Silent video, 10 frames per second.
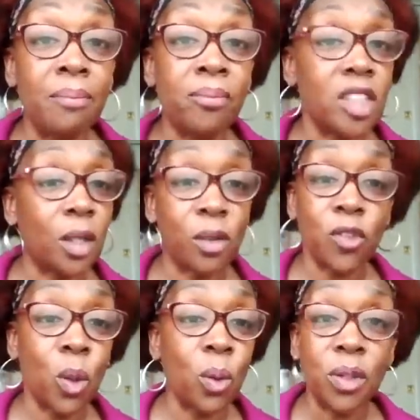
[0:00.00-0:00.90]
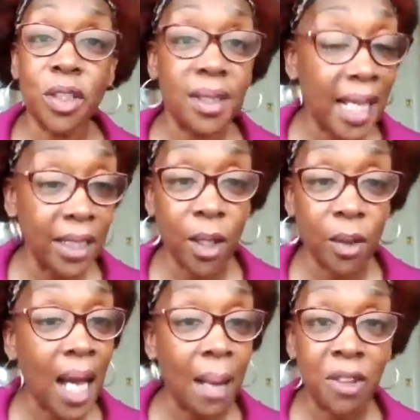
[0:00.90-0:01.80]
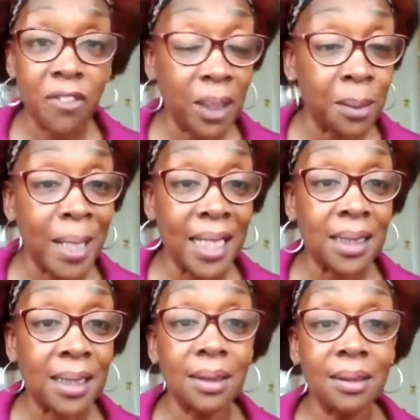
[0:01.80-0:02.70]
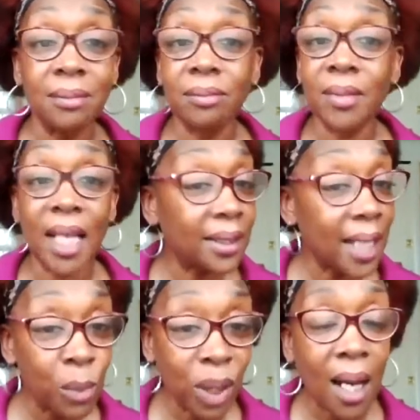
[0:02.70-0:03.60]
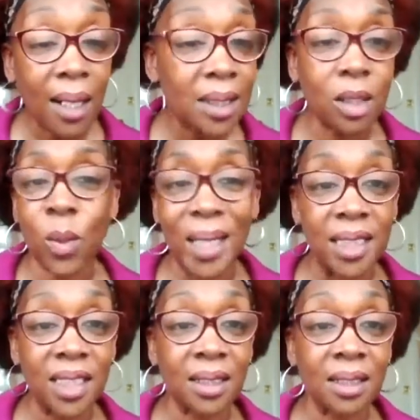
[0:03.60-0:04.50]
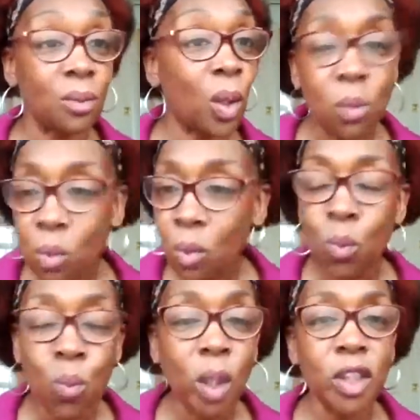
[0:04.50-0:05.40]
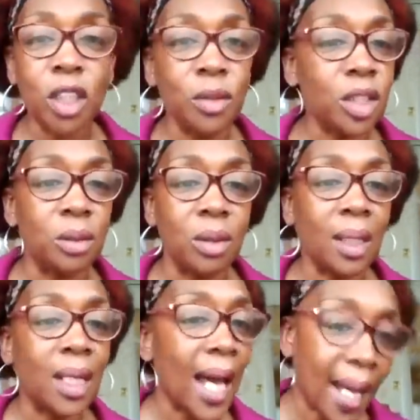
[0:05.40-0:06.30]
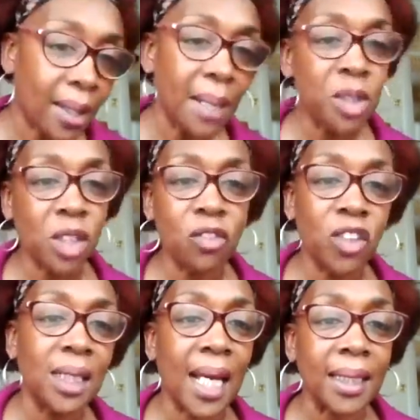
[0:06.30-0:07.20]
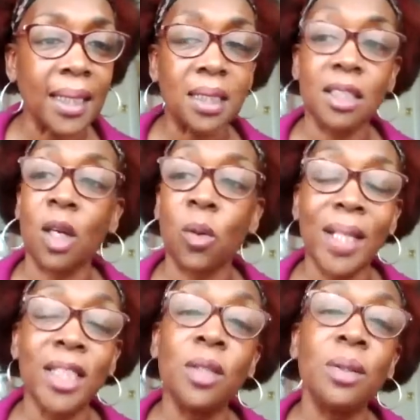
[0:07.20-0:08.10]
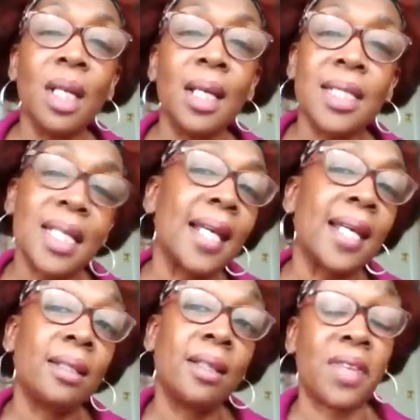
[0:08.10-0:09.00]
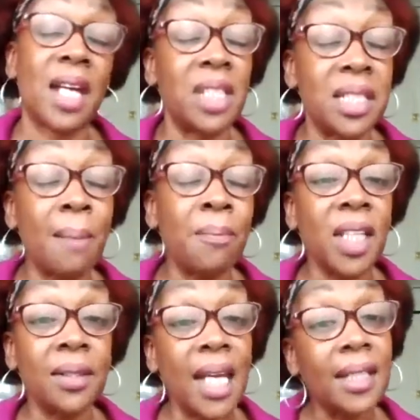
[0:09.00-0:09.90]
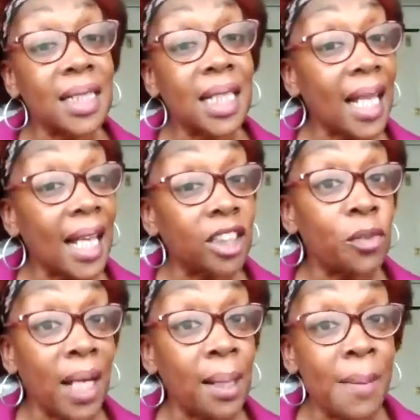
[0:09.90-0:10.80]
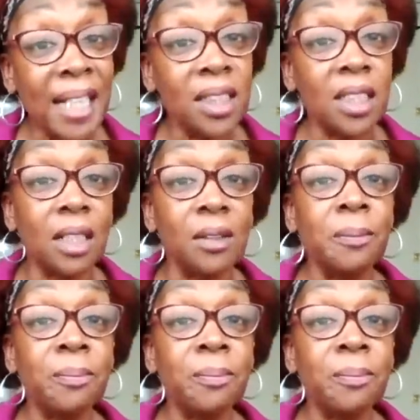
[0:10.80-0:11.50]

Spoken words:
So of course, they know that I'm a fit person, and they will ask questions. Well, what do you do? How comes you feel like this? When you say there is something there that I'd like to recommend to you,